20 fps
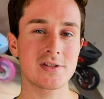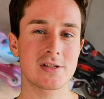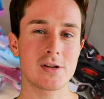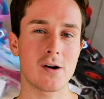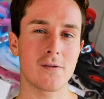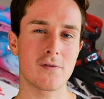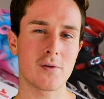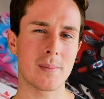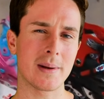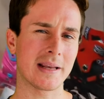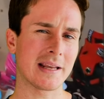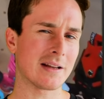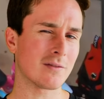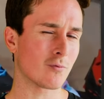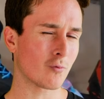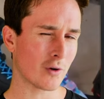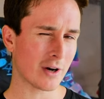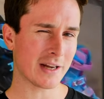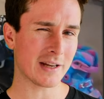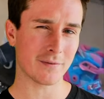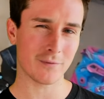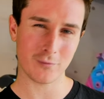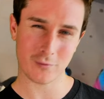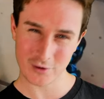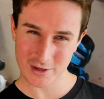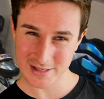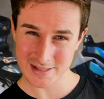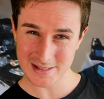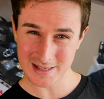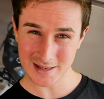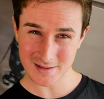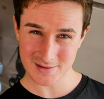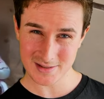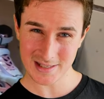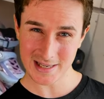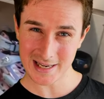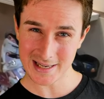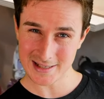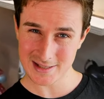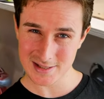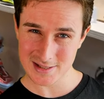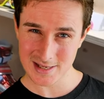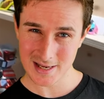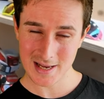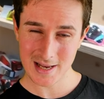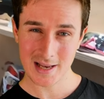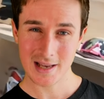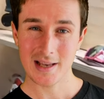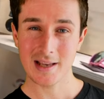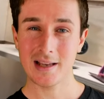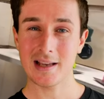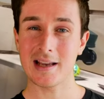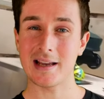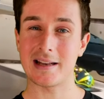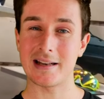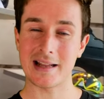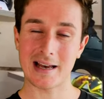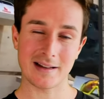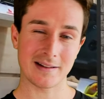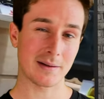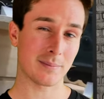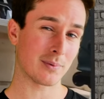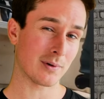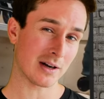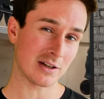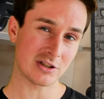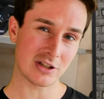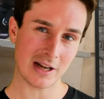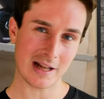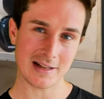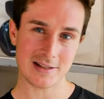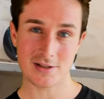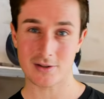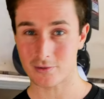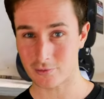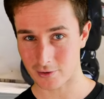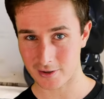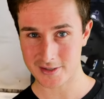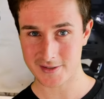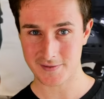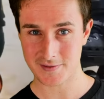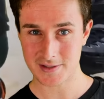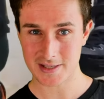is known for making rake and freestyle skates and now they're branching out into aggressive